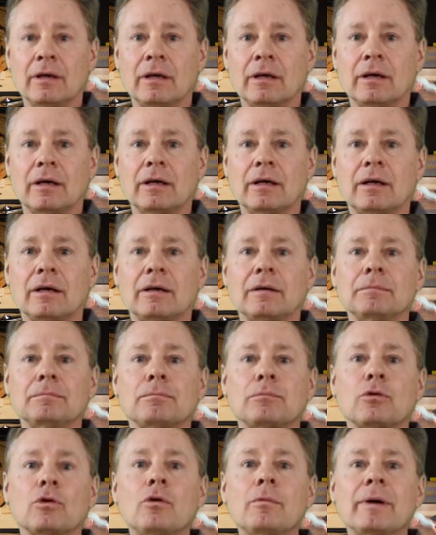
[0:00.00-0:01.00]

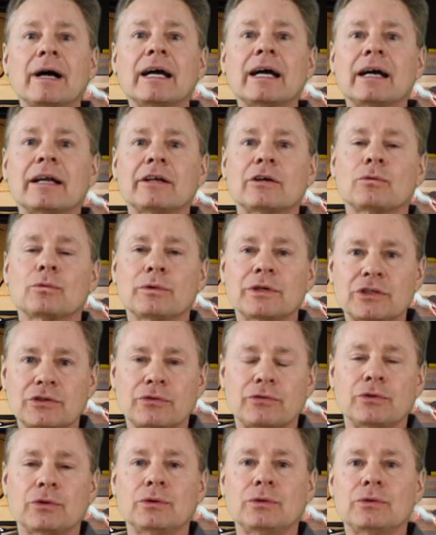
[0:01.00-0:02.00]
Probiotic-rich
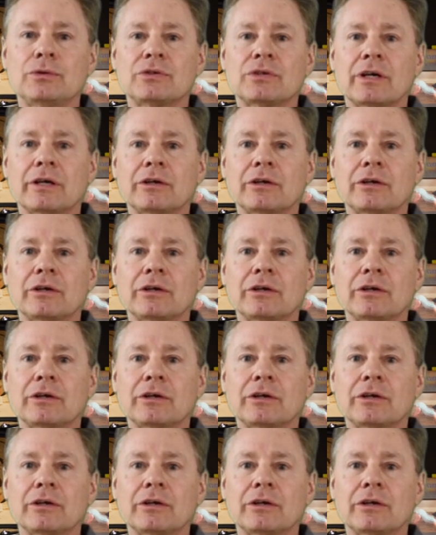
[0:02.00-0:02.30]
foods